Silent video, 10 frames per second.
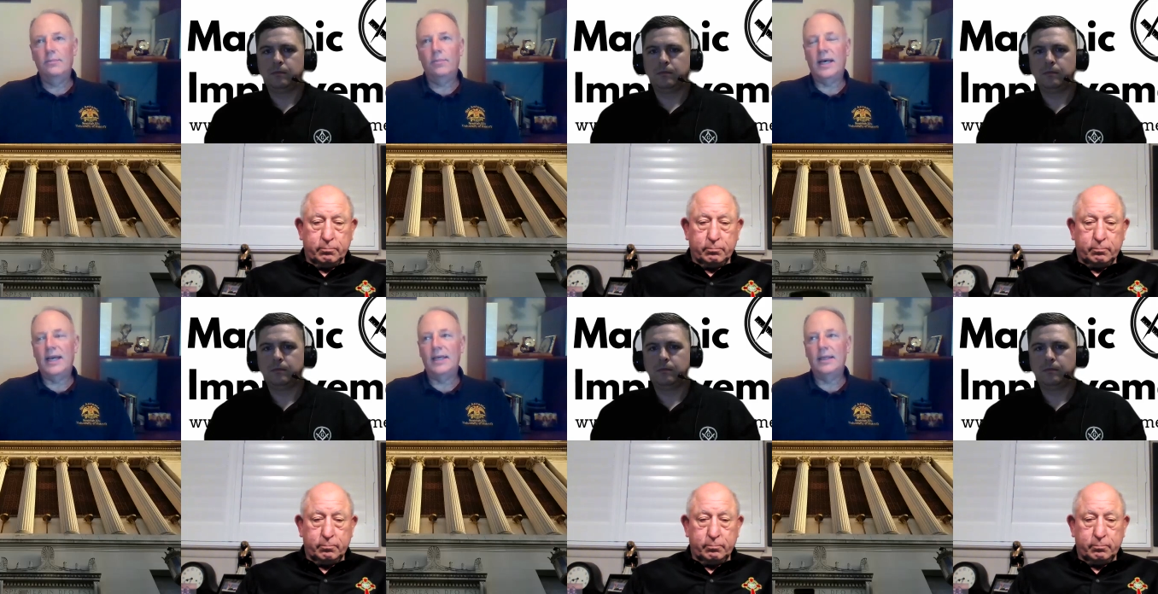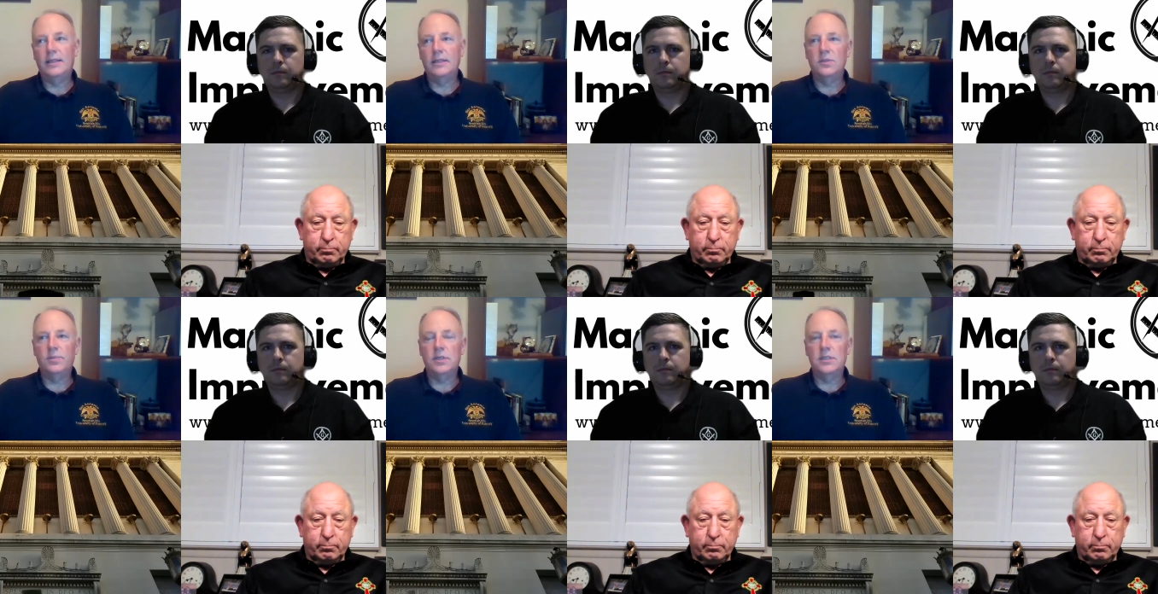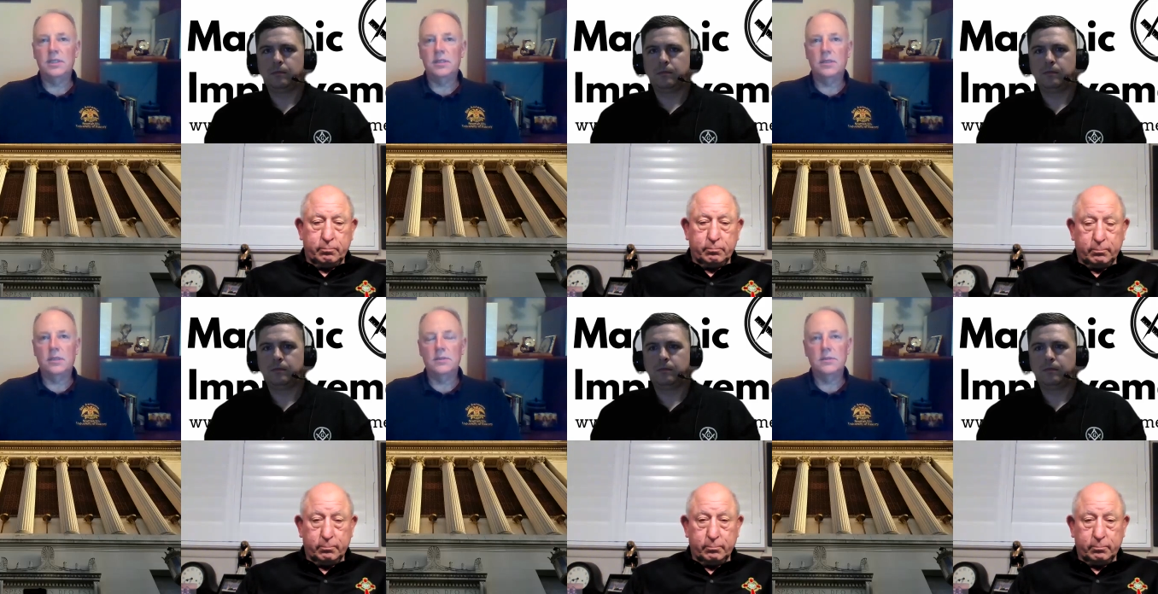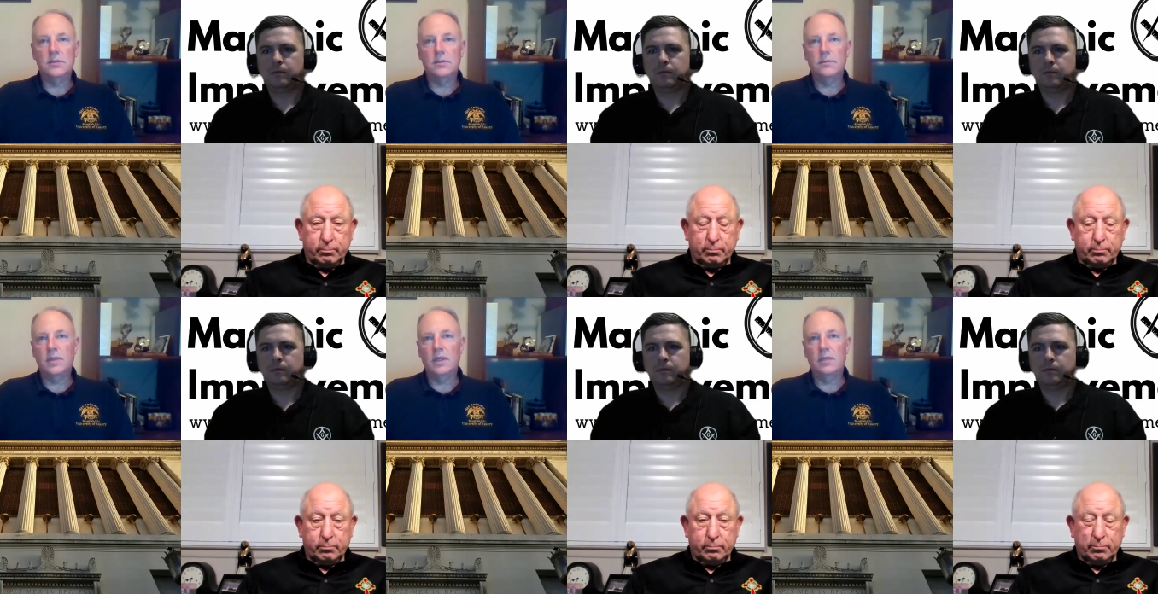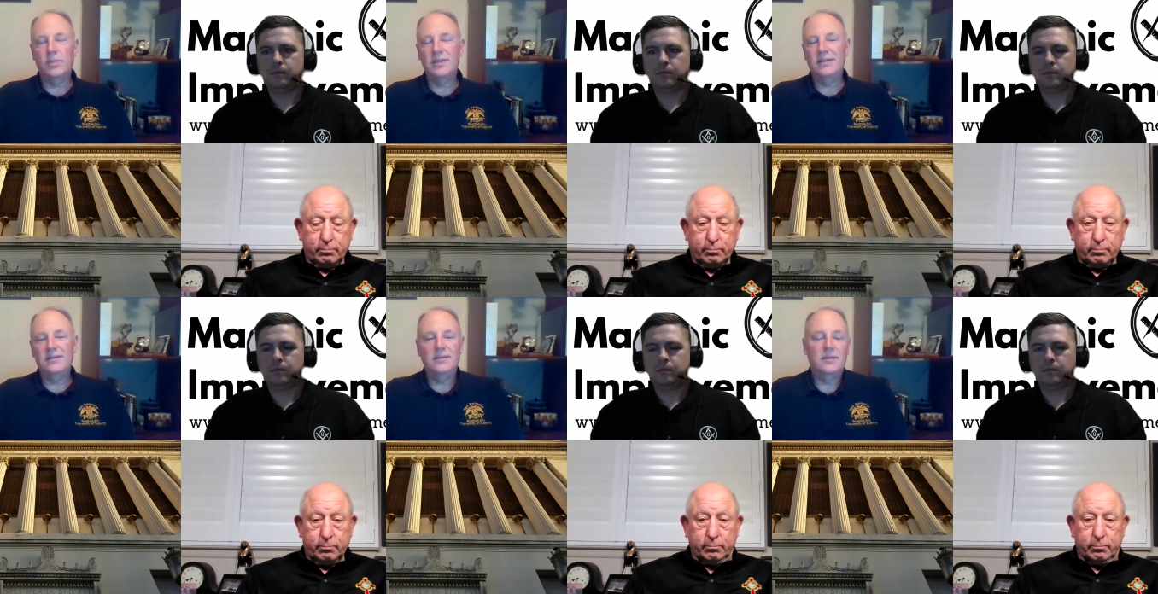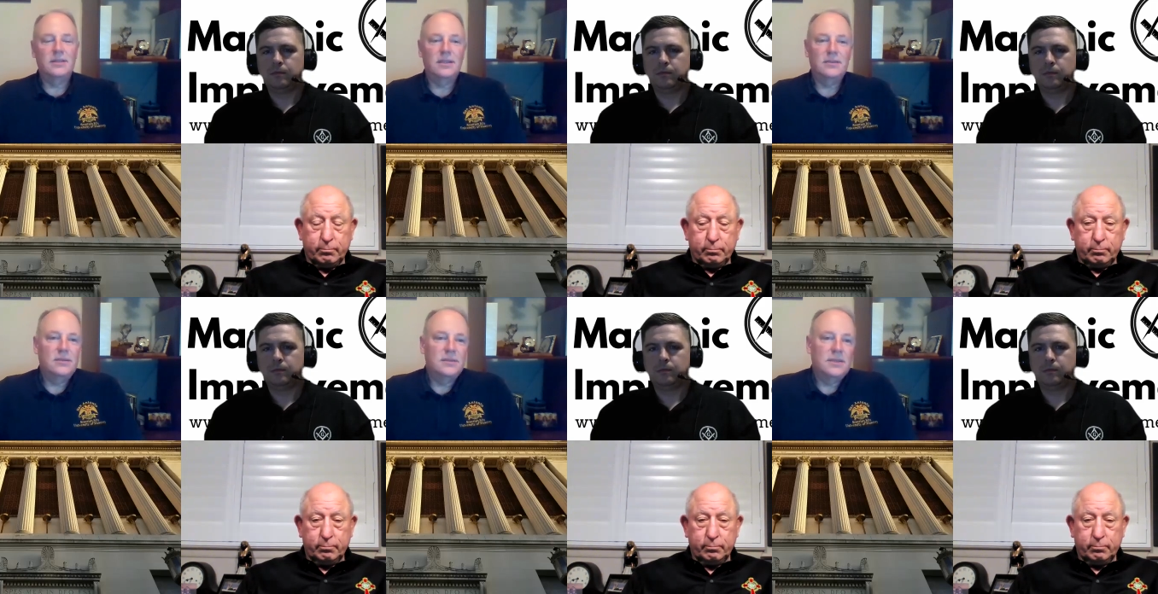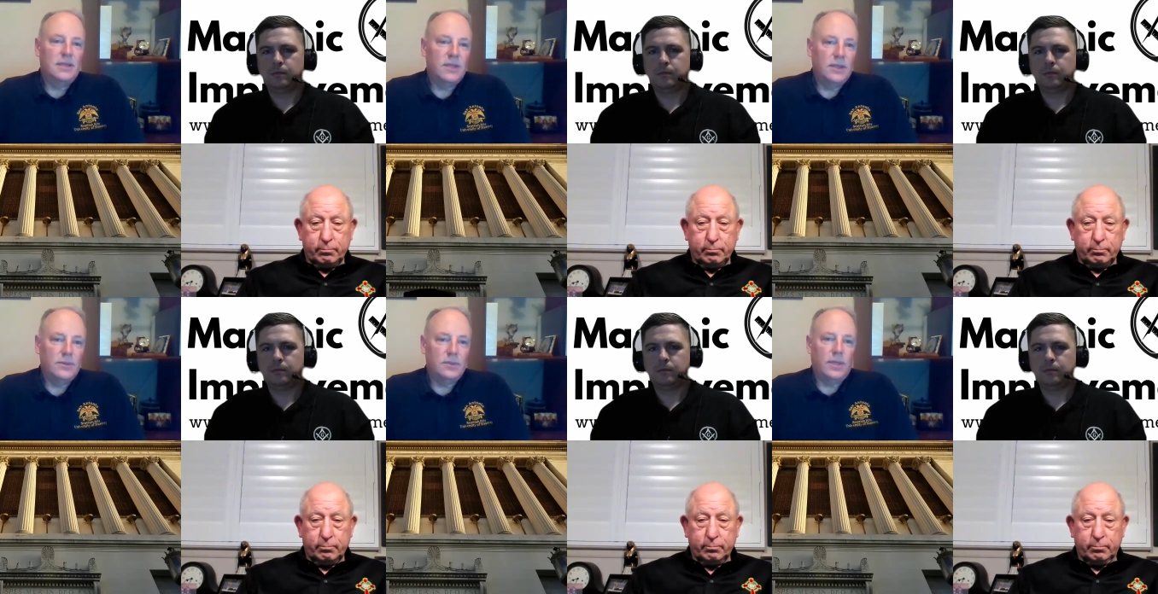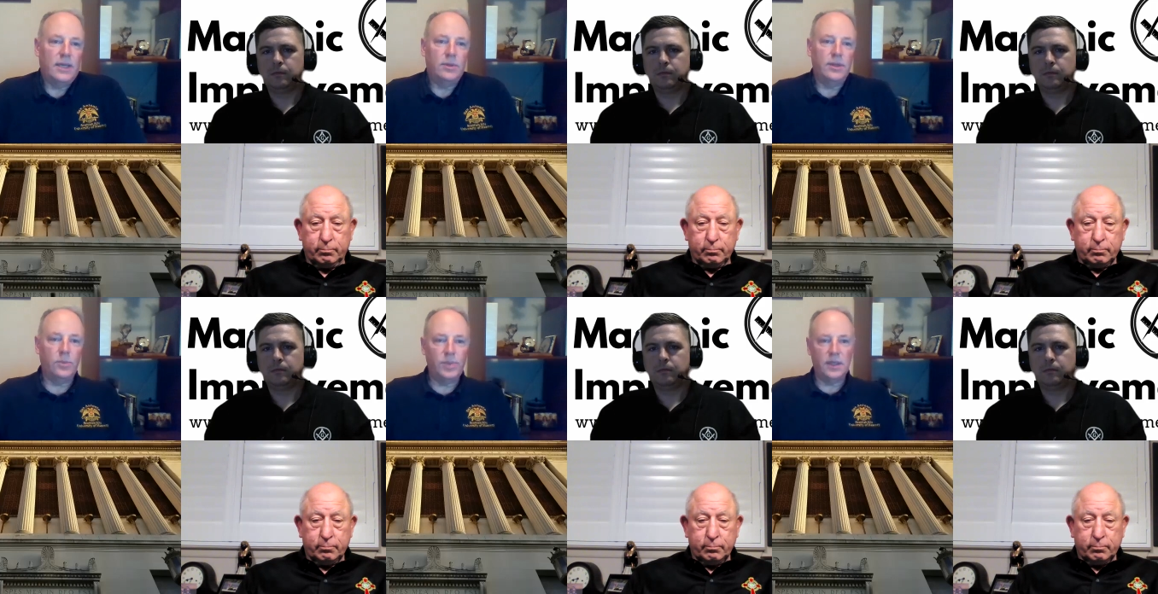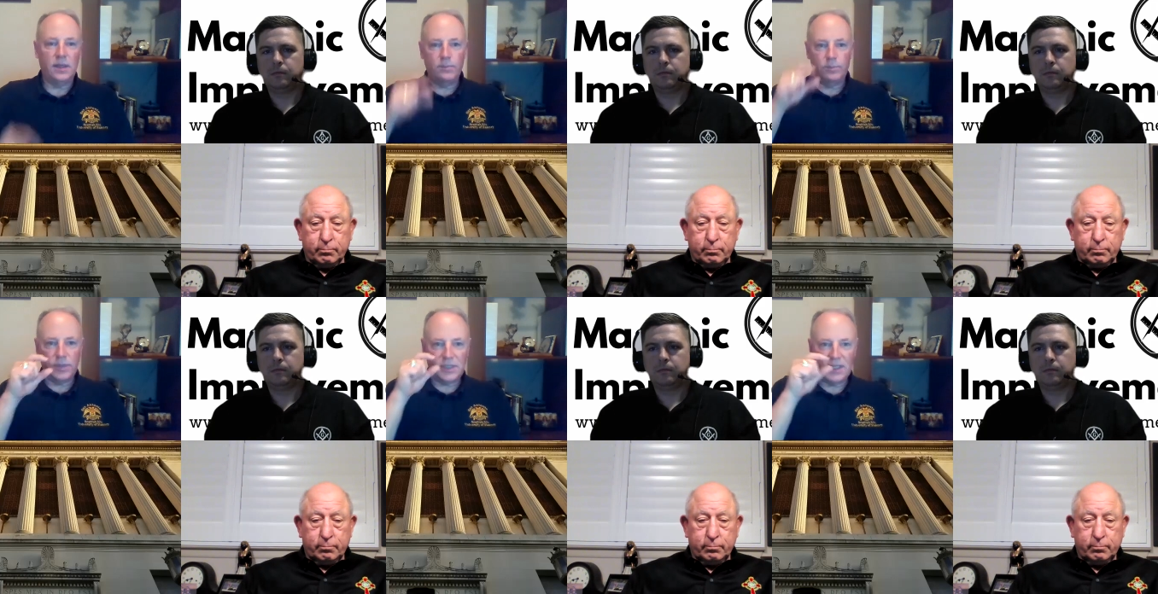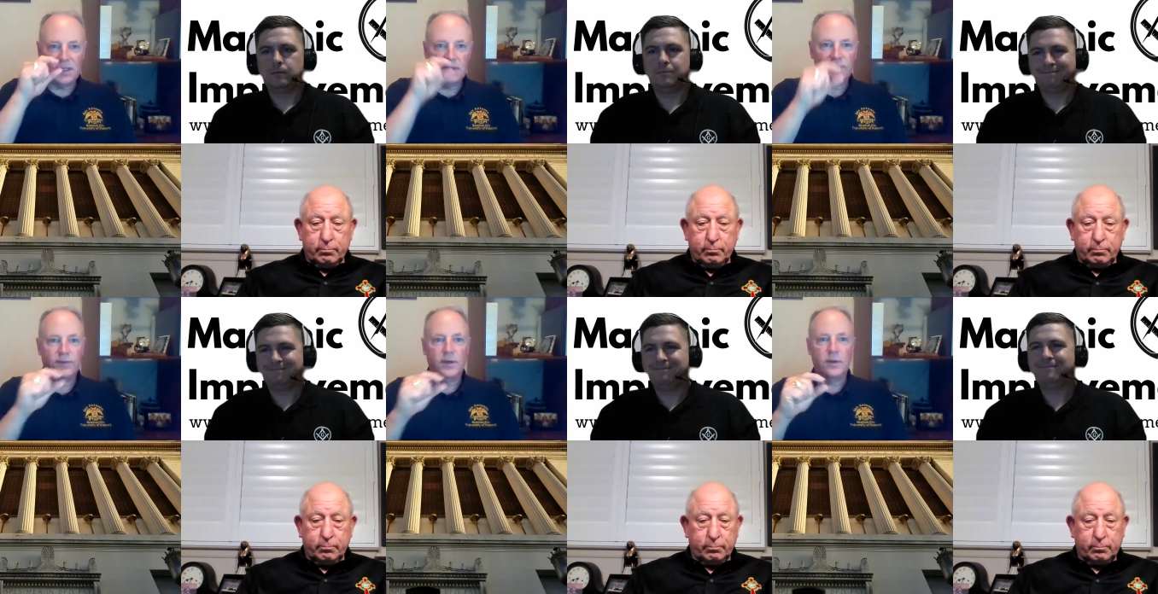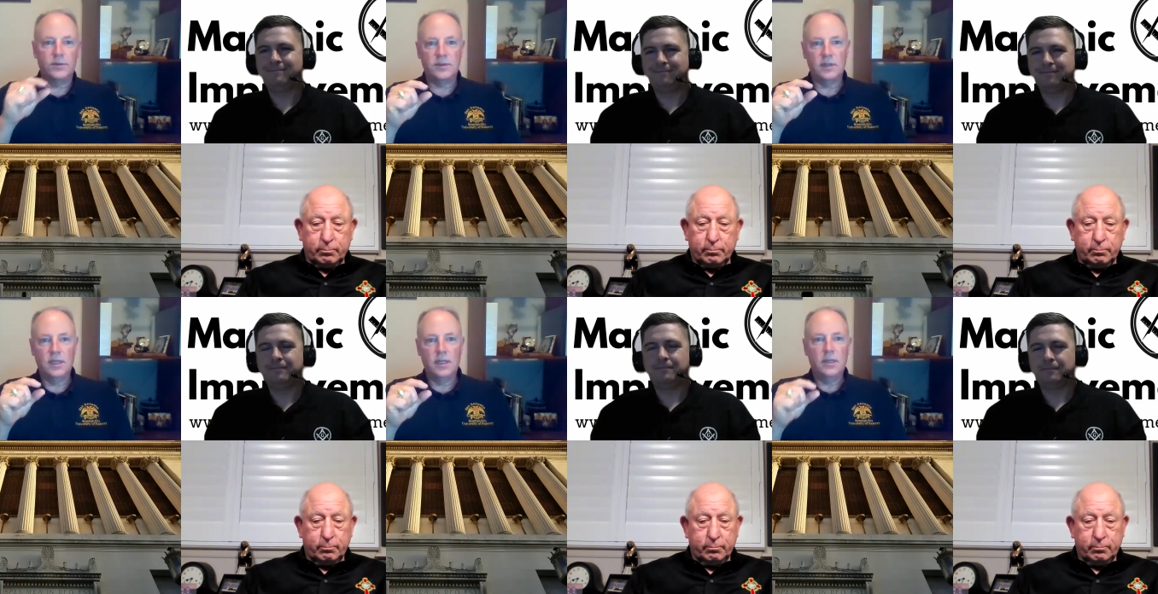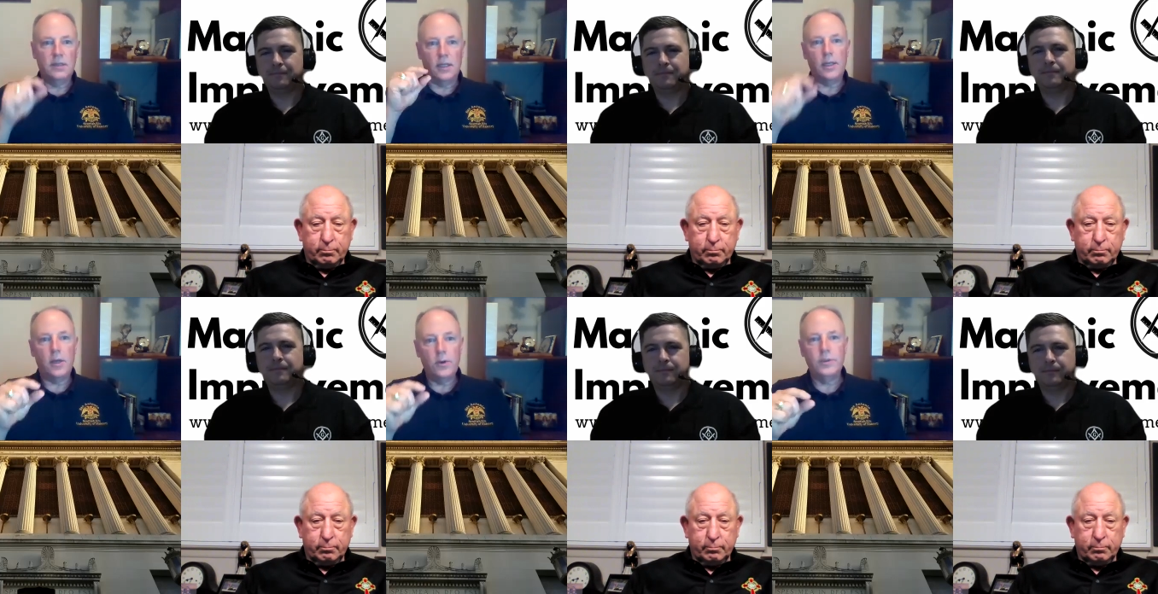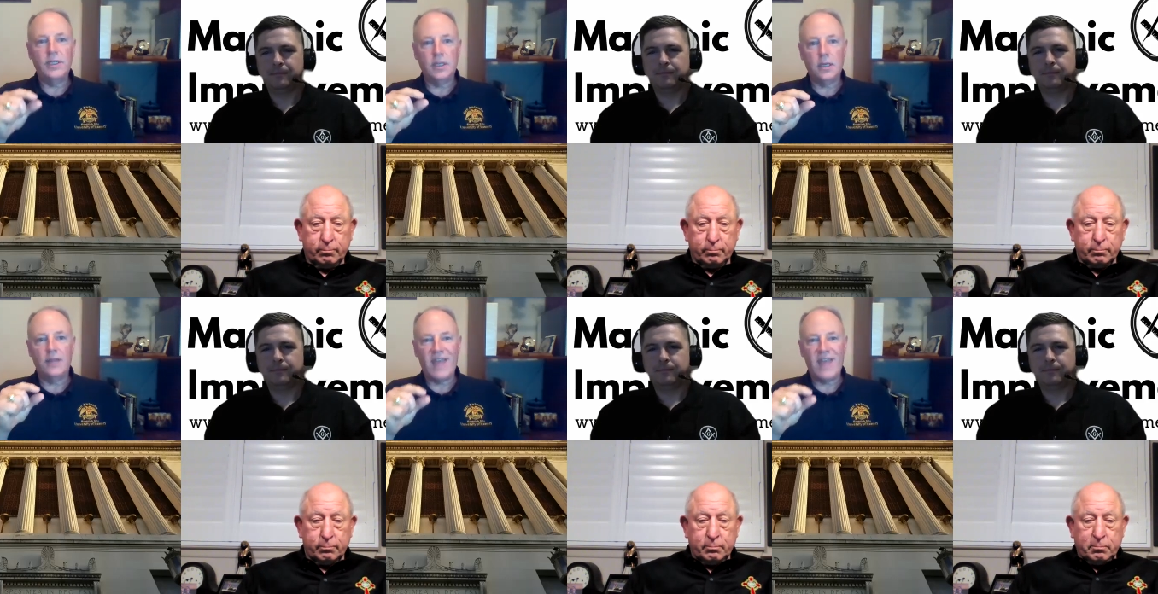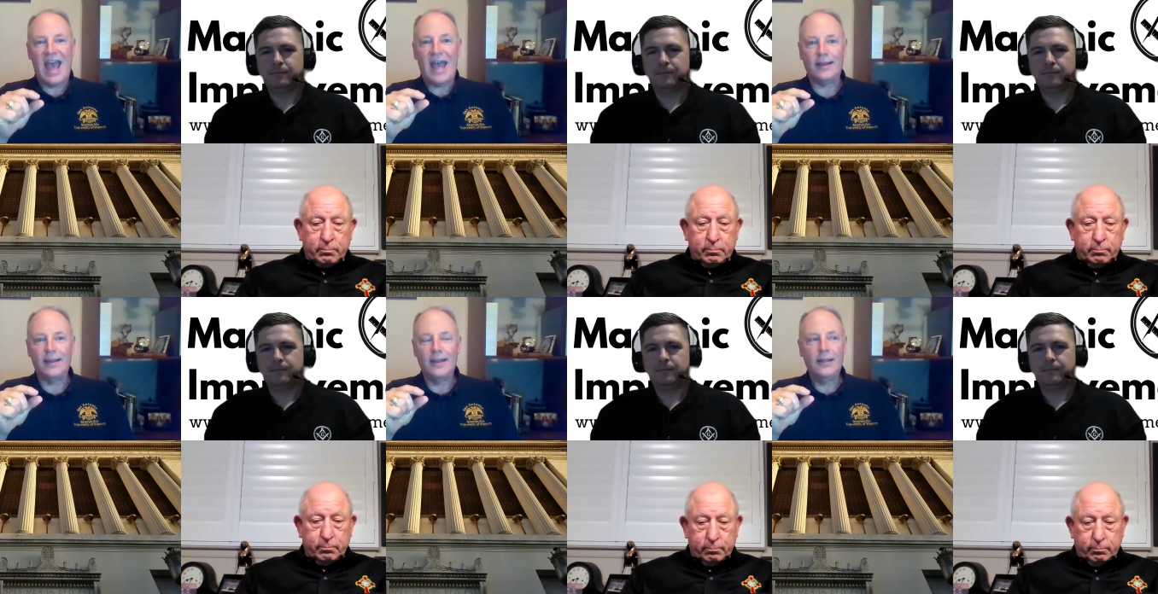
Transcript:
Speaker 1: by conspiracy theorists. But they do the same thing with the Bible. They'll pick a particular verse, they'll hone in on that,